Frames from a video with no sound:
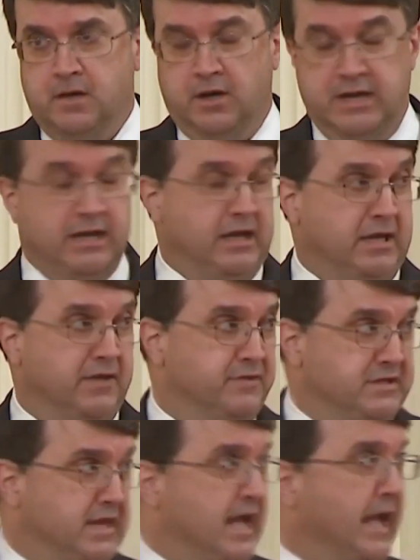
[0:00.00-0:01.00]
On any
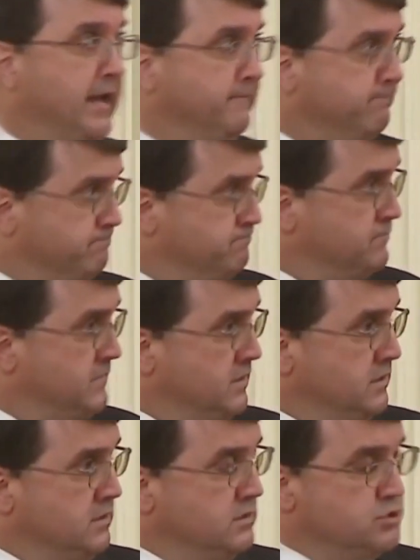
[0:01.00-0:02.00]
given day,
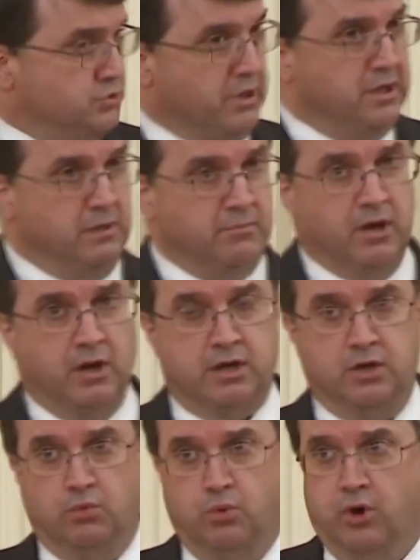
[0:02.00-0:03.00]
20
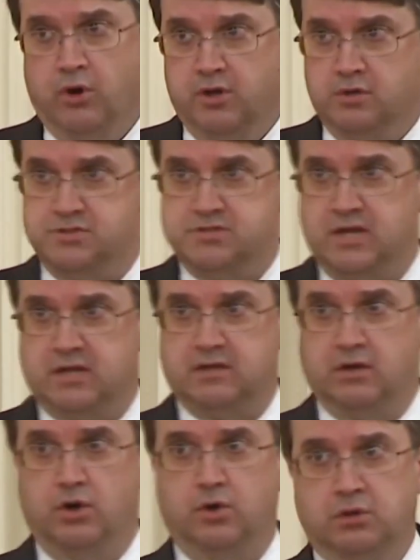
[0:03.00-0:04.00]
American warriors take
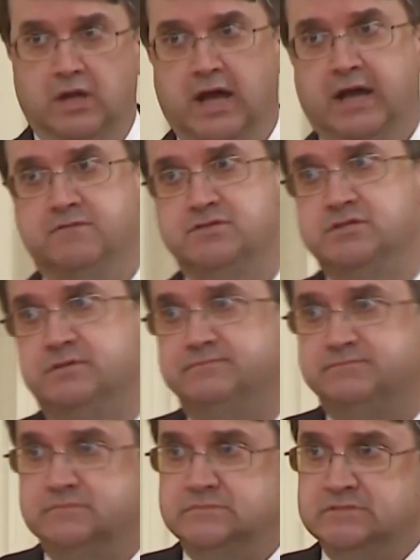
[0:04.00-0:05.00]
their own lives.
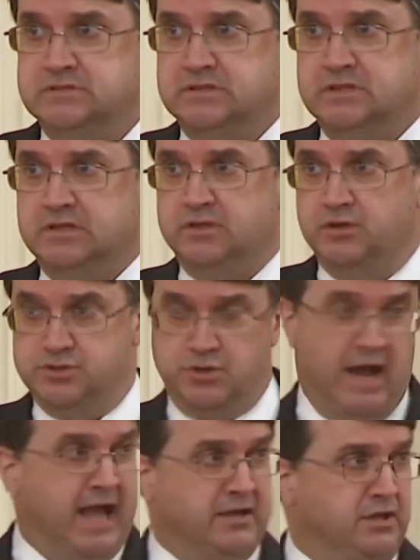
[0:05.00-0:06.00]
Those
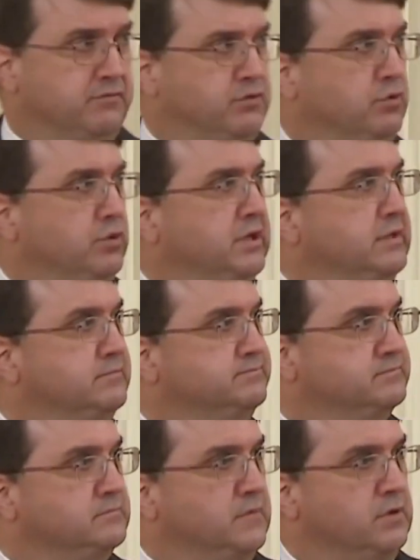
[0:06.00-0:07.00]
are active duty,
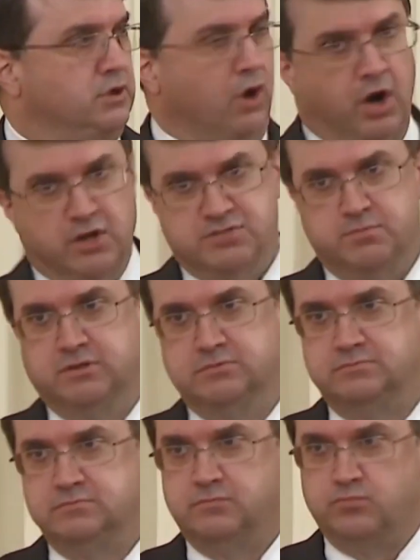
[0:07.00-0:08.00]
guardsmen,
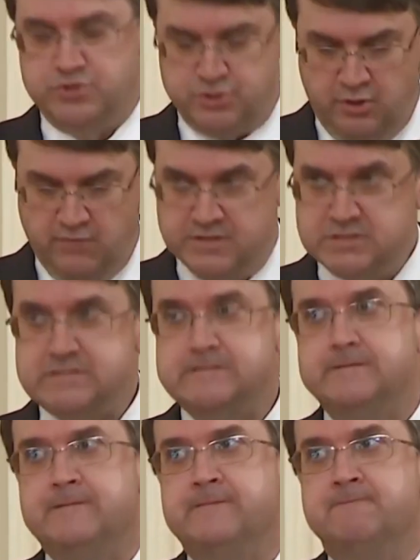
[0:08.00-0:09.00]
reservists.
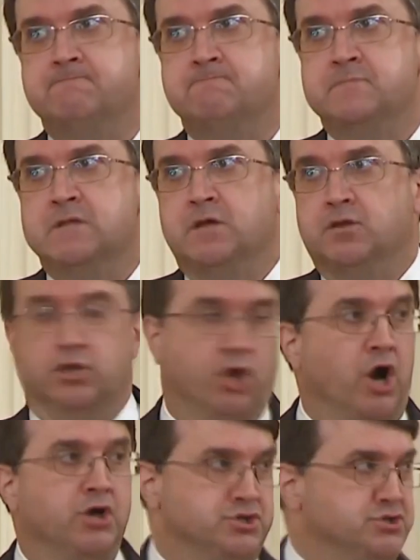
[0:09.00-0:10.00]
The
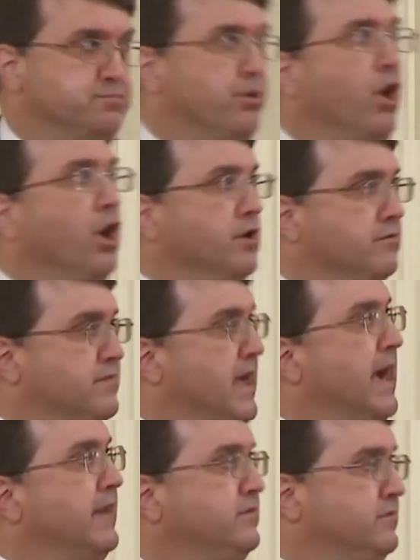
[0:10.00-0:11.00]
largest part of
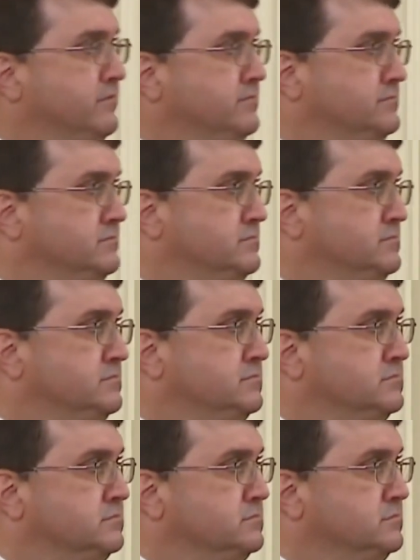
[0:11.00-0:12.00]
that
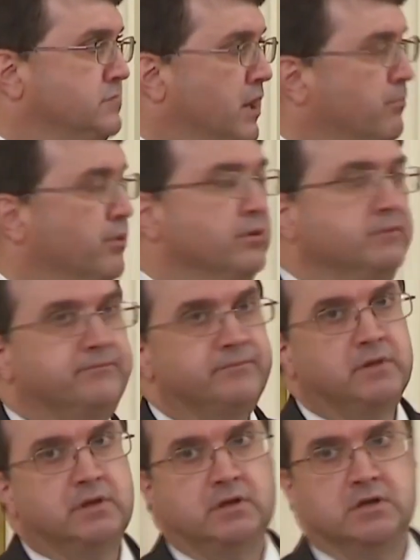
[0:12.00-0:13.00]
number
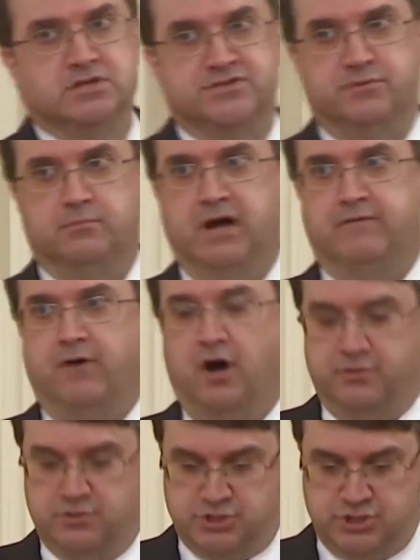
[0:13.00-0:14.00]
is from my
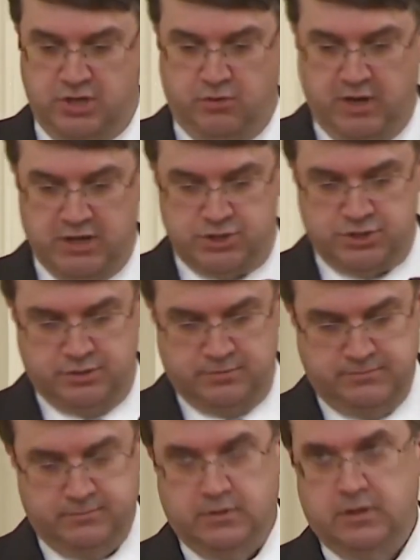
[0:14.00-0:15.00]
father's generation
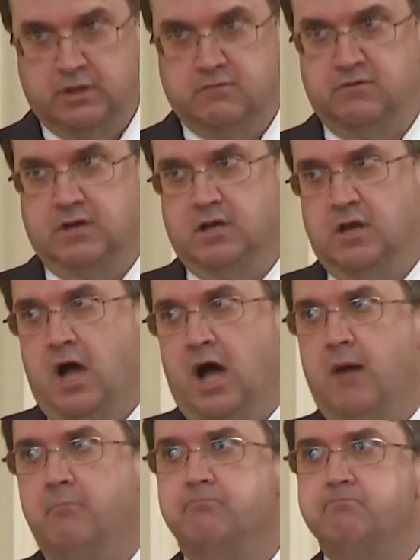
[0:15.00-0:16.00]
in Vietnam.